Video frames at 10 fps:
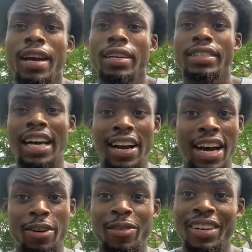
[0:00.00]
Shout
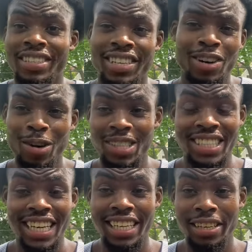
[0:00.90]
out to Coach
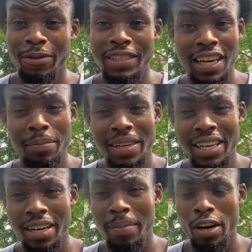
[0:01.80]
JD for telling me to
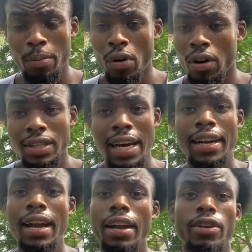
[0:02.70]
get a better ball, because I did
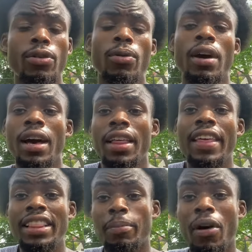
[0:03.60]
not know
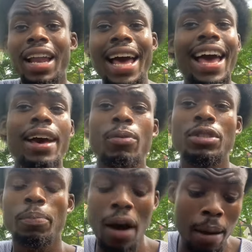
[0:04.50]
that the ball I had was a
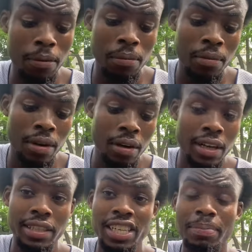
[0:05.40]
problem.
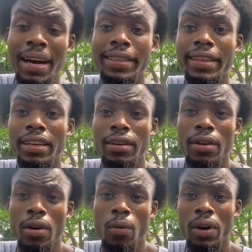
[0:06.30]
Because here's my thing.
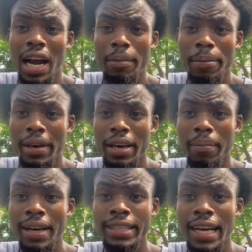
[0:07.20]
When I be making
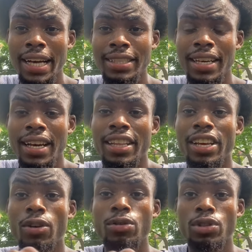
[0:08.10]
my shots, they
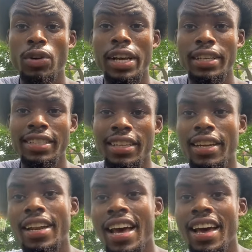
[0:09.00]
go straight into the
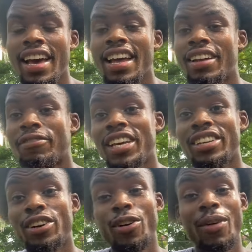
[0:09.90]
net. And if they
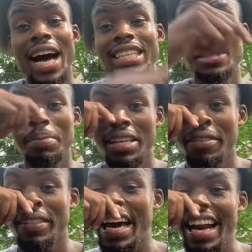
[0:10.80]
don't, I just believe
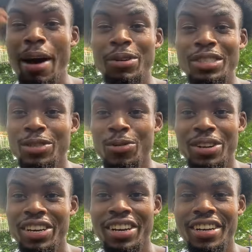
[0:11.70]
that I wasn't doing a
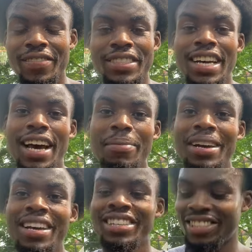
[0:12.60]
good enough job.
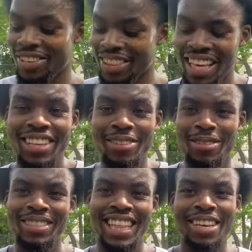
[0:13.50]
So thank you.
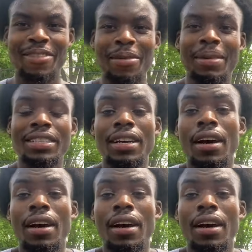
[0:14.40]
Thank you very much.